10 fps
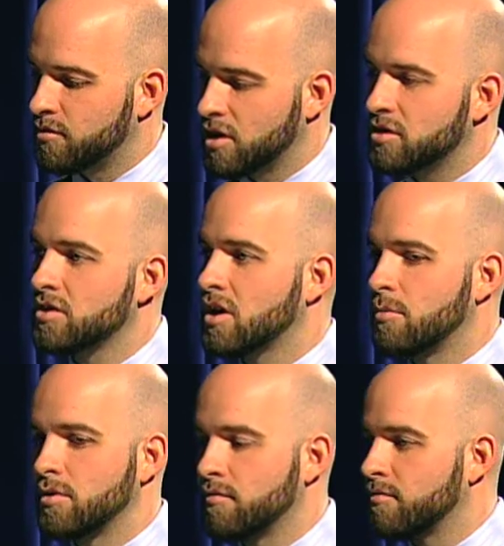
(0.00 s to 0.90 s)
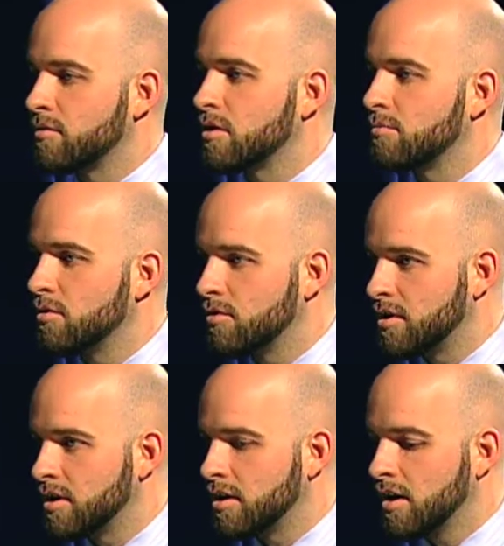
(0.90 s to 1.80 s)
judges coming in from the
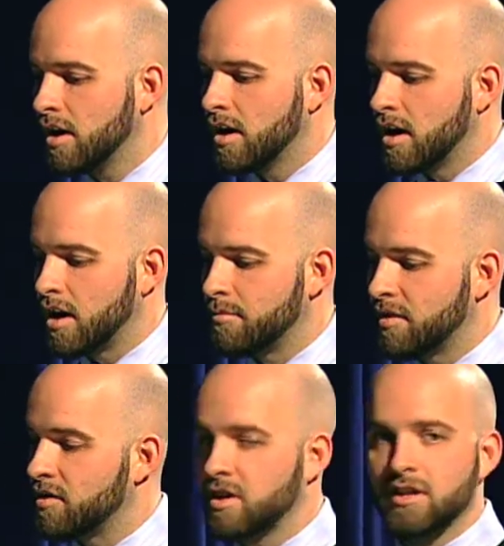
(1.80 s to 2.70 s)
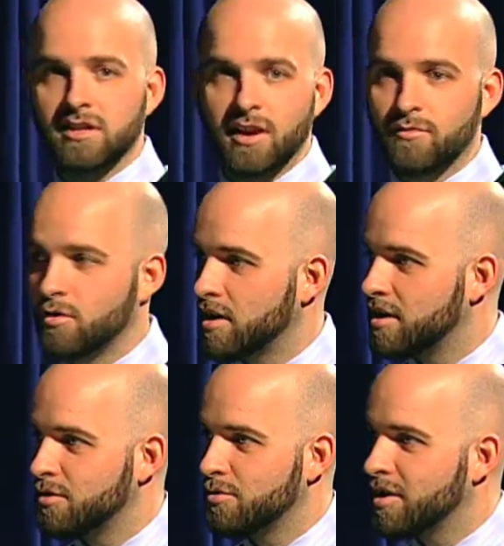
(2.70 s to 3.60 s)
community um, that the kids have no
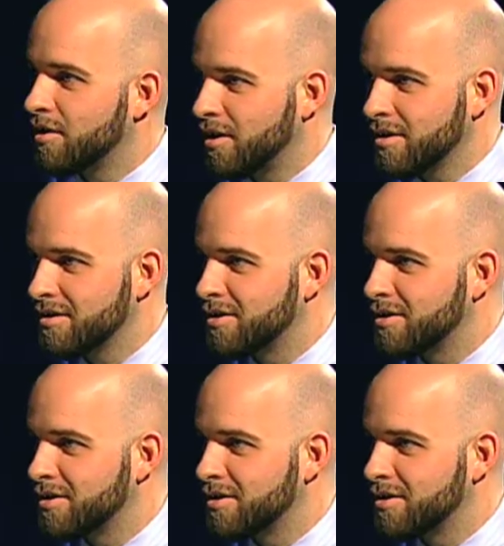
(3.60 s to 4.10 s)
idea who they are. Mm -hmm.